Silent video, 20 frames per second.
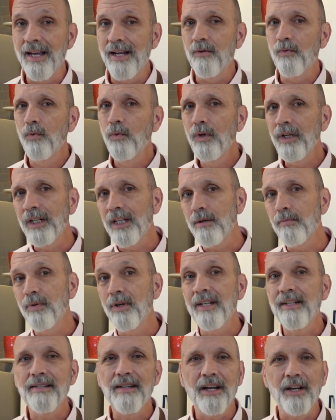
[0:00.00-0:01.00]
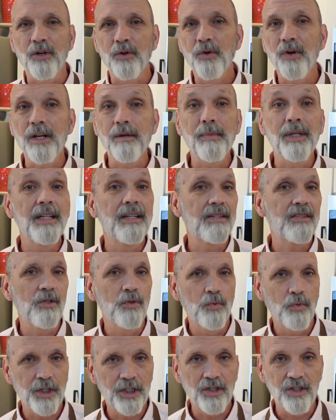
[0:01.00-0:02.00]
that really brings that creaminess
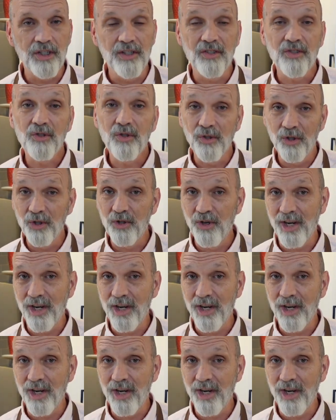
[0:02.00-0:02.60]
and richness to the